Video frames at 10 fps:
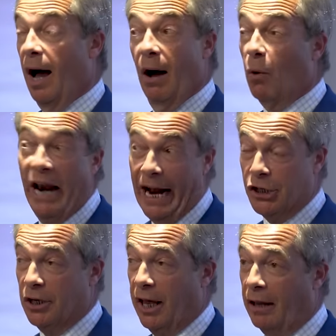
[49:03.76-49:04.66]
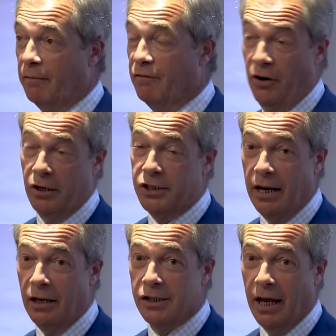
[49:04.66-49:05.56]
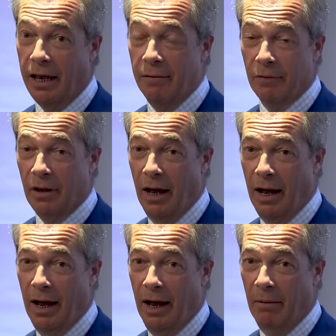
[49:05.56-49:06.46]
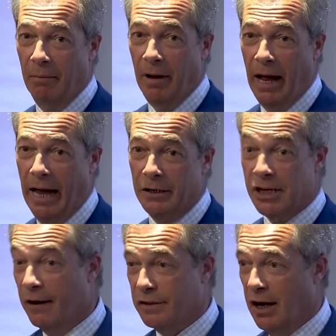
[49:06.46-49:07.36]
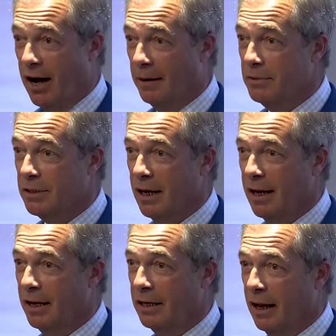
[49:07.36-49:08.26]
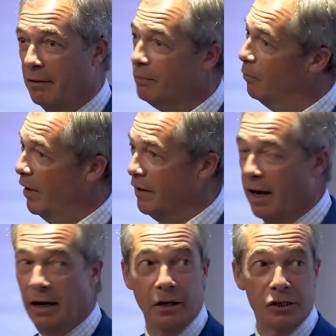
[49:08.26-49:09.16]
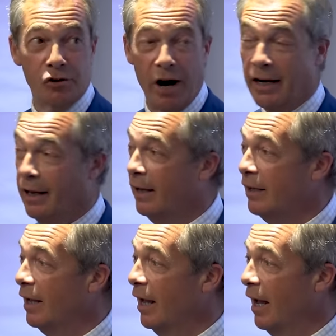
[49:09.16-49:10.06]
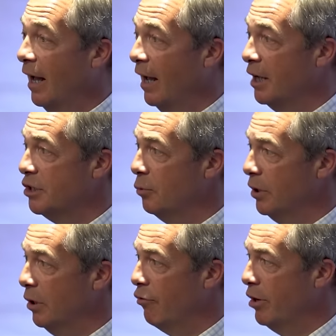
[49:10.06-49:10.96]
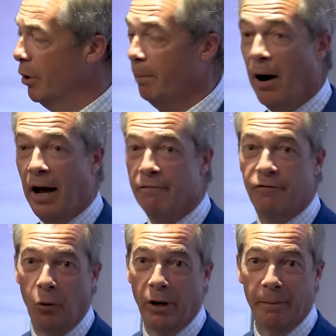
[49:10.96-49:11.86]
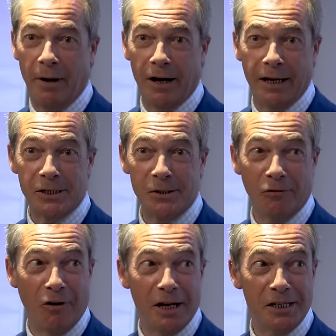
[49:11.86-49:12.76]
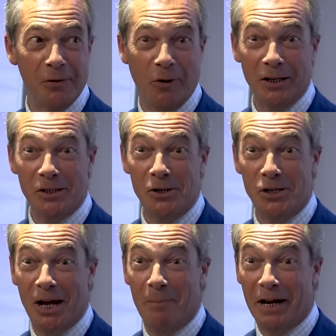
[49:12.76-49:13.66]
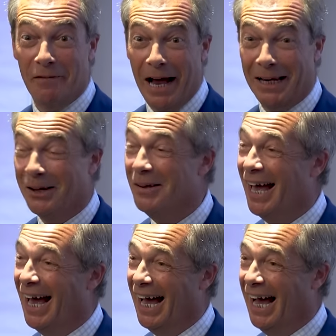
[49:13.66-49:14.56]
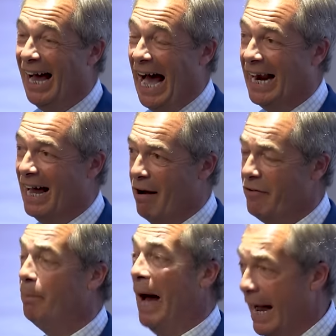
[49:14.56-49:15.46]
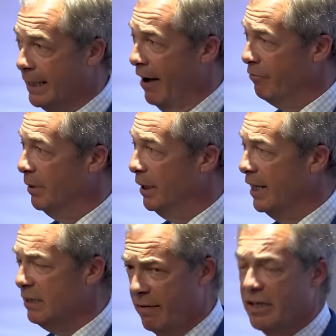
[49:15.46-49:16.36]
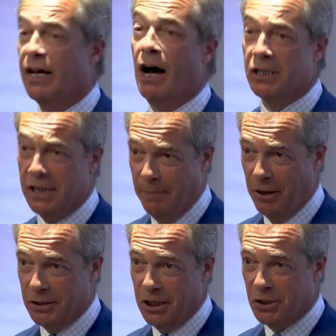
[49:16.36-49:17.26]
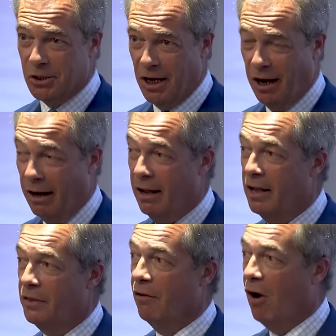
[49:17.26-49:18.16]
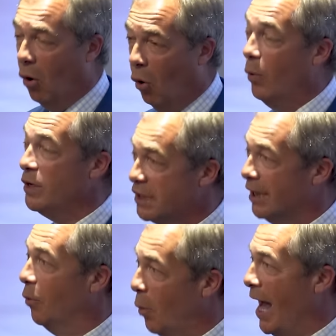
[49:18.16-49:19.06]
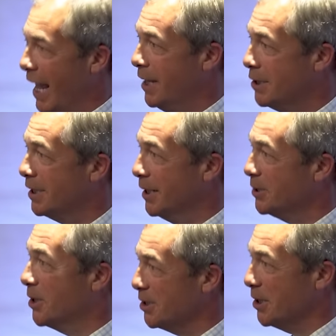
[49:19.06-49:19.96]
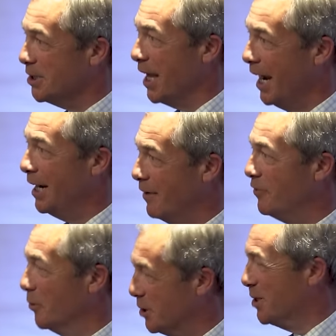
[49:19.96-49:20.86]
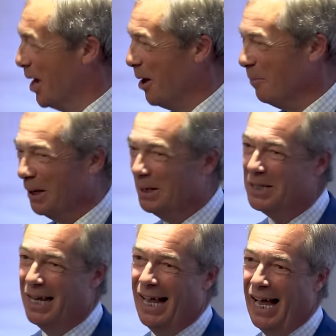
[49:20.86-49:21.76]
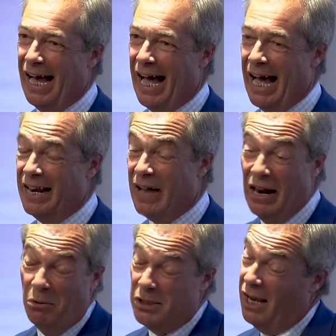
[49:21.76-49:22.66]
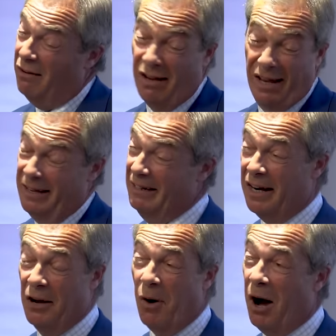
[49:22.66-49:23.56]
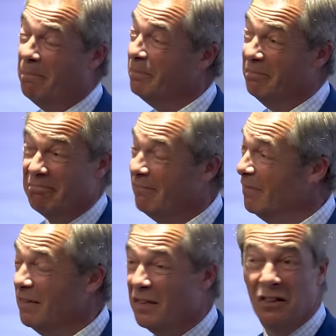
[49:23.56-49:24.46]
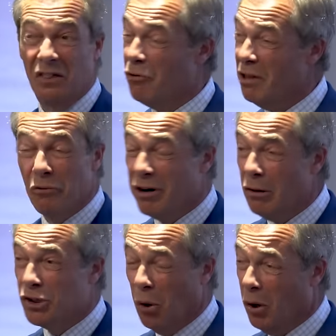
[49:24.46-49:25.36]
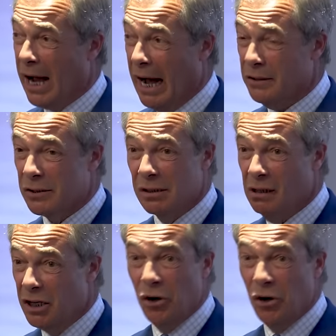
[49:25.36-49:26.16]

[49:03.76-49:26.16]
Uh, well, actually, volatility um, and tough times. Uh, you know, one thing I learned as a trader uh, is you, you really want to buy in falling markets, not rising ones, because you get better value. Uh, and however bad government is, however ghastly politicians are, there are always still ways to succeed if you're determined. Uh, and, if, and also, you know what? There, there, there are no shortcuts.